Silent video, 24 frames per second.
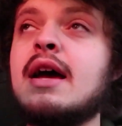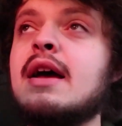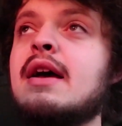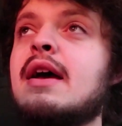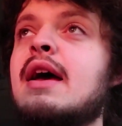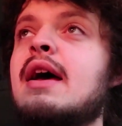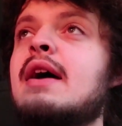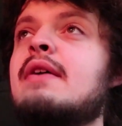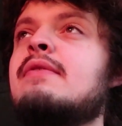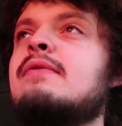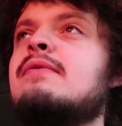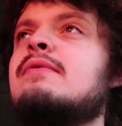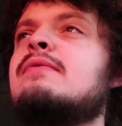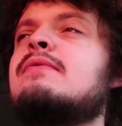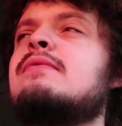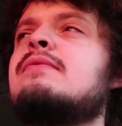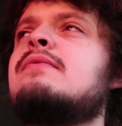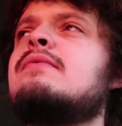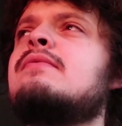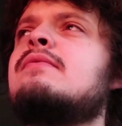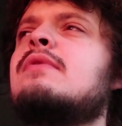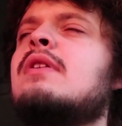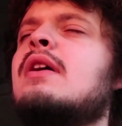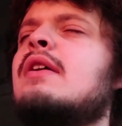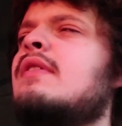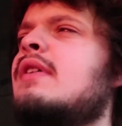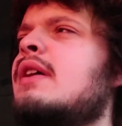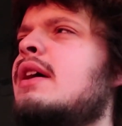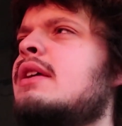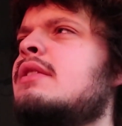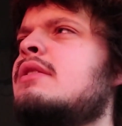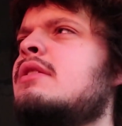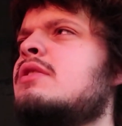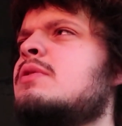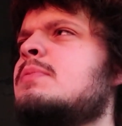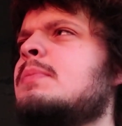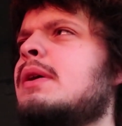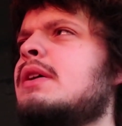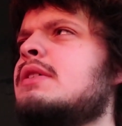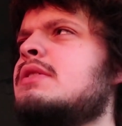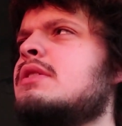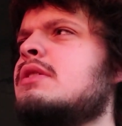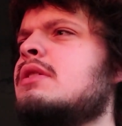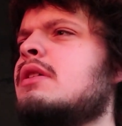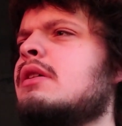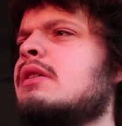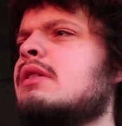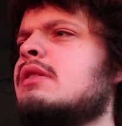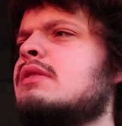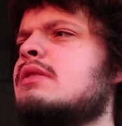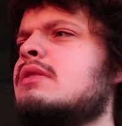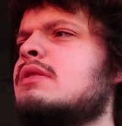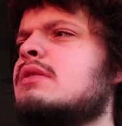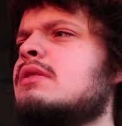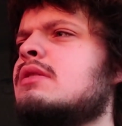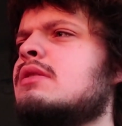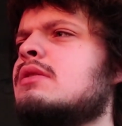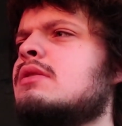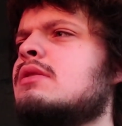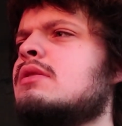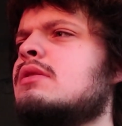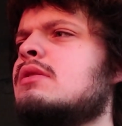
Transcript: Have I had their spicy nuggets?